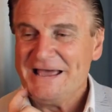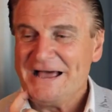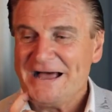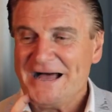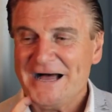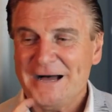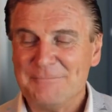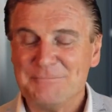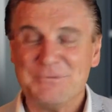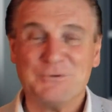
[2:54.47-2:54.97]

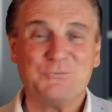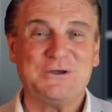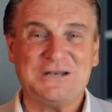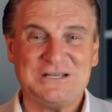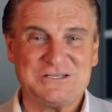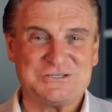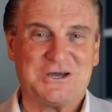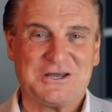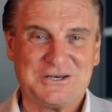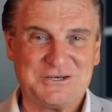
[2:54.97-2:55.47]
Um, but we
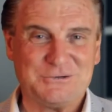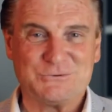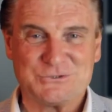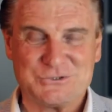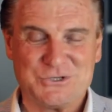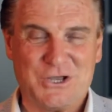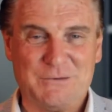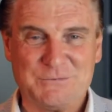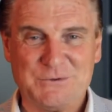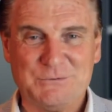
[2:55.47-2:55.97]
decided it
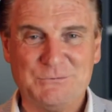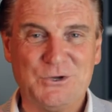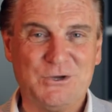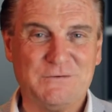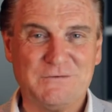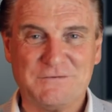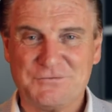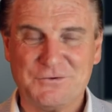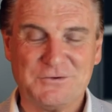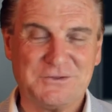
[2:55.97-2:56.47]
was time to
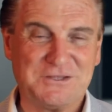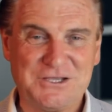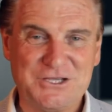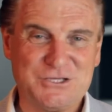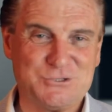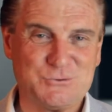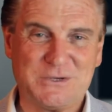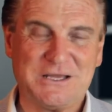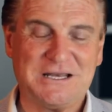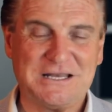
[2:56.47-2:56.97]
move. A few of the
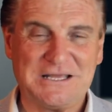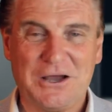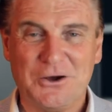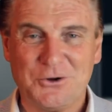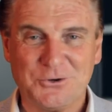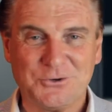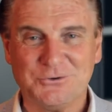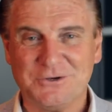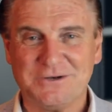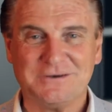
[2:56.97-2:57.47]
kids were getting
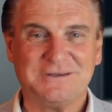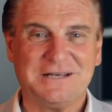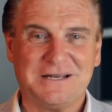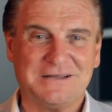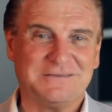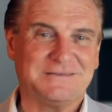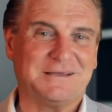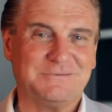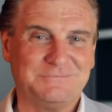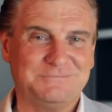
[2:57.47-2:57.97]
older and, you
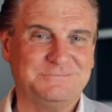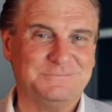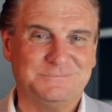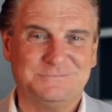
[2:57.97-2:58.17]
know, they